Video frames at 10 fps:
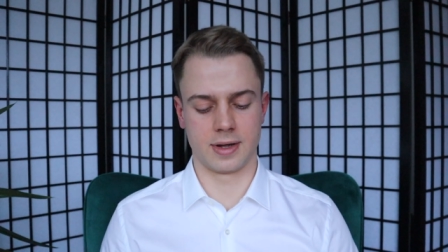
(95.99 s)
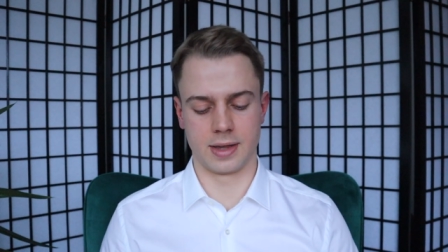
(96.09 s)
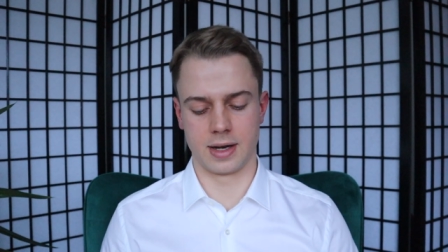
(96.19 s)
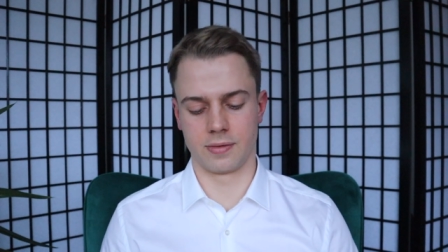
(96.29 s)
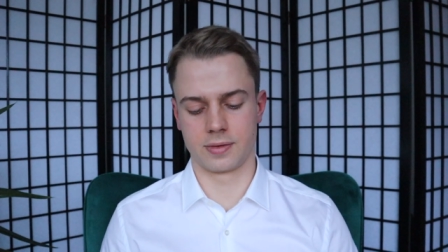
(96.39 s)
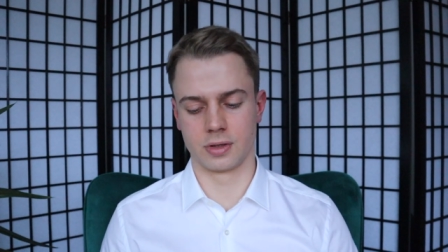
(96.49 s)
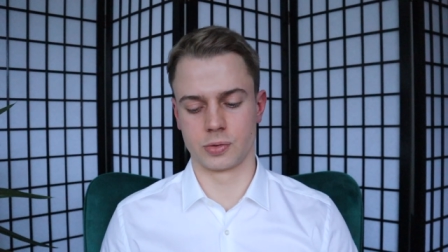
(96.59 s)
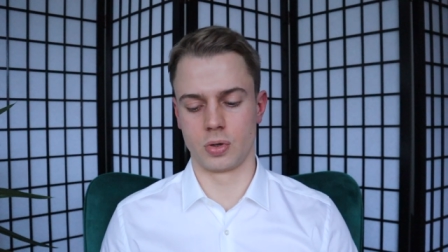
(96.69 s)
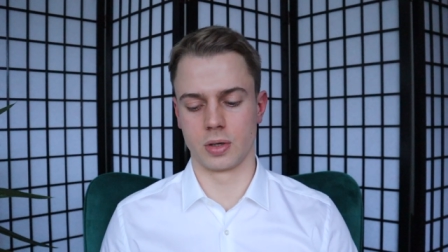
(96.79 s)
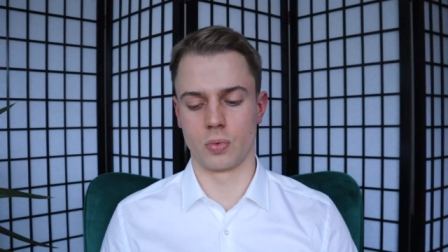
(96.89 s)
And then, of
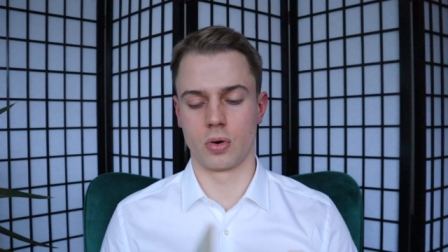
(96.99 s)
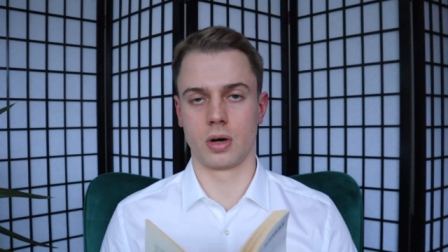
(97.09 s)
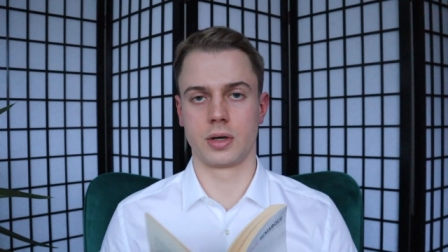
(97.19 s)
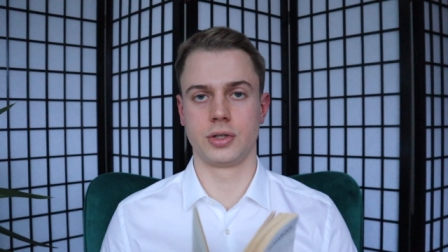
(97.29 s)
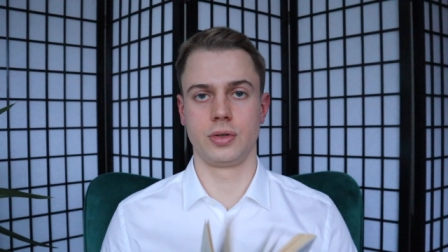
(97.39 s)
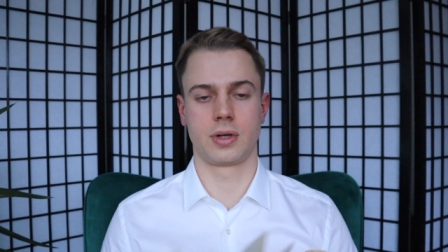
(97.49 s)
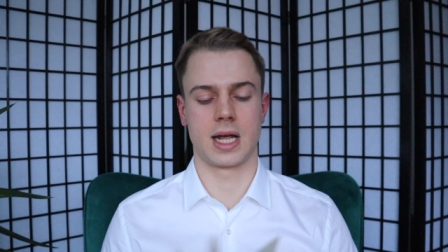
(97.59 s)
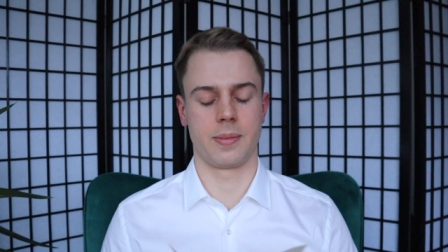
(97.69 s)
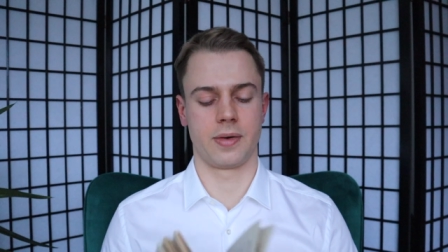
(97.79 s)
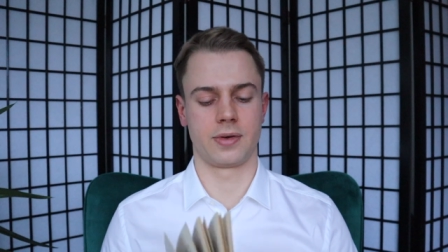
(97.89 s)
course, World War II
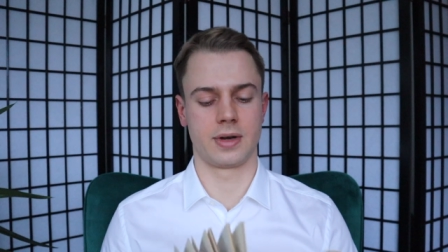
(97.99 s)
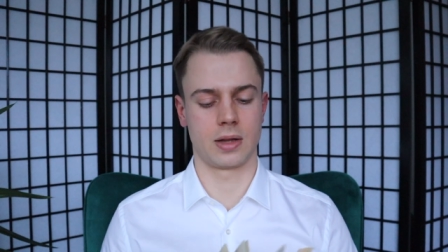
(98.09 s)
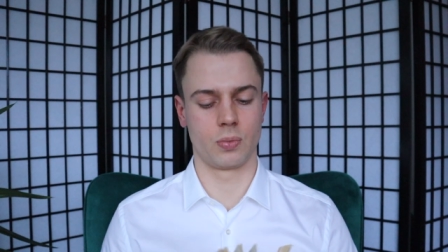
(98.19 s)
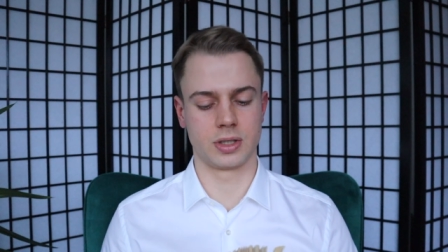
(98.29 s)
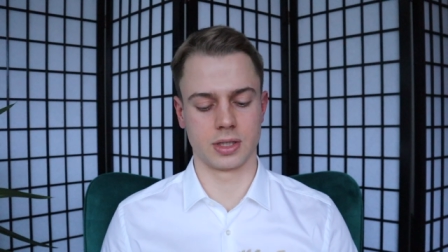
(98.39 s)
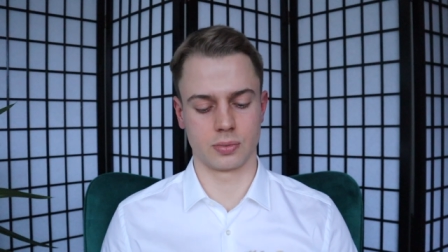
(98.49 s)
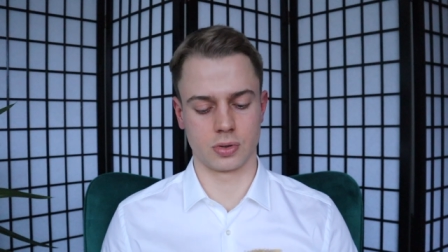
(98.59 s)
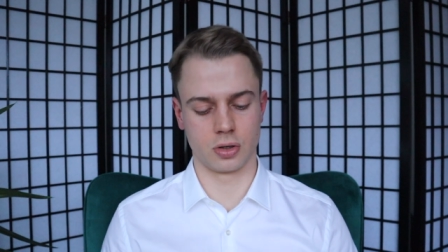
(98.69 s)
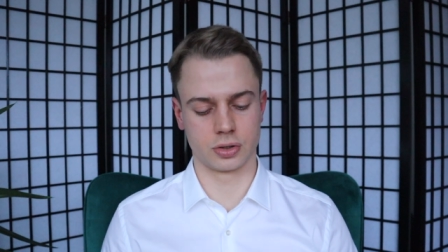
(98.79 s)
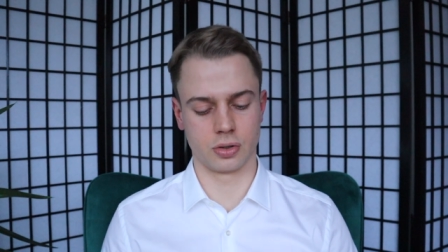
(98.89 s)
came after that, which is
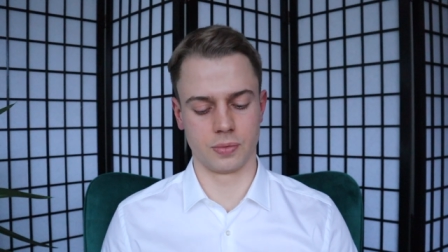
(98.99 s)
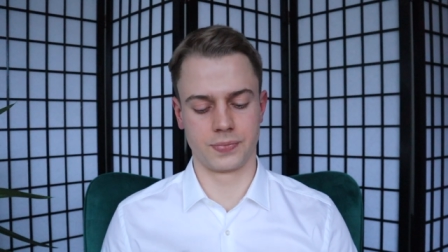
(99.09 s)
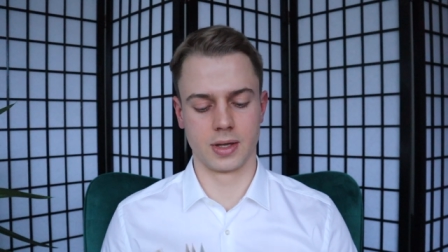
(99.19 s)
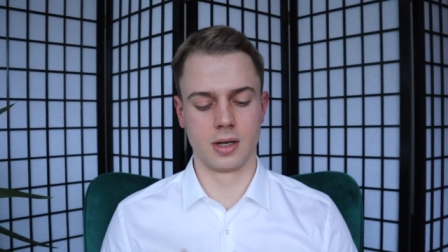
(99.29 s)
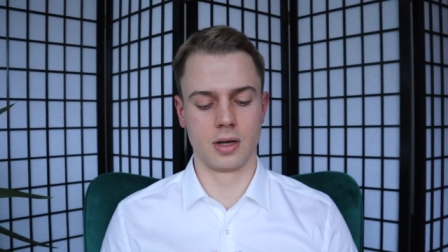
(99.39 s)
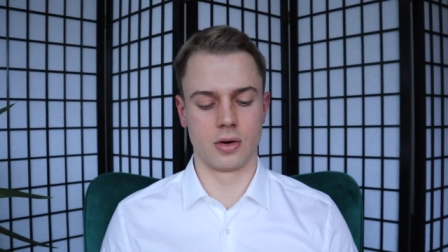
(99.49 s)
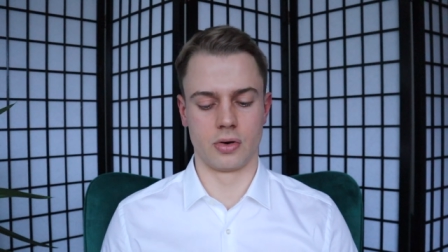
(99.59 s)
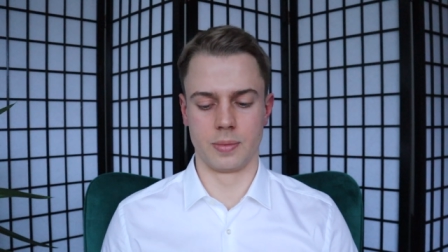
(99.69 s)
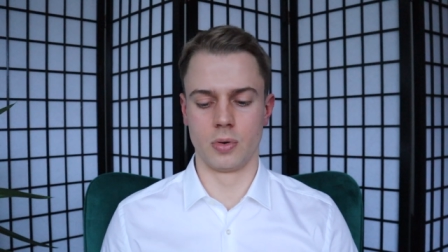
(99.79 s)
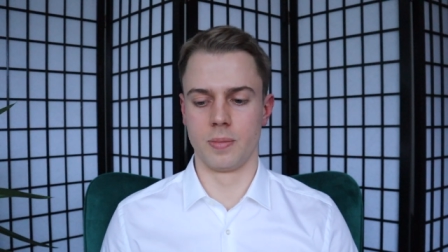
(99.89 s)
also
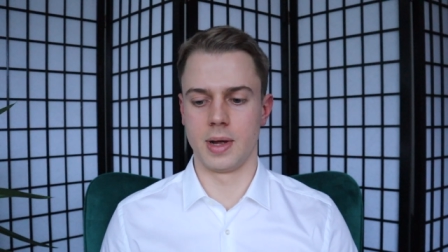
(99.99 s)
horrible.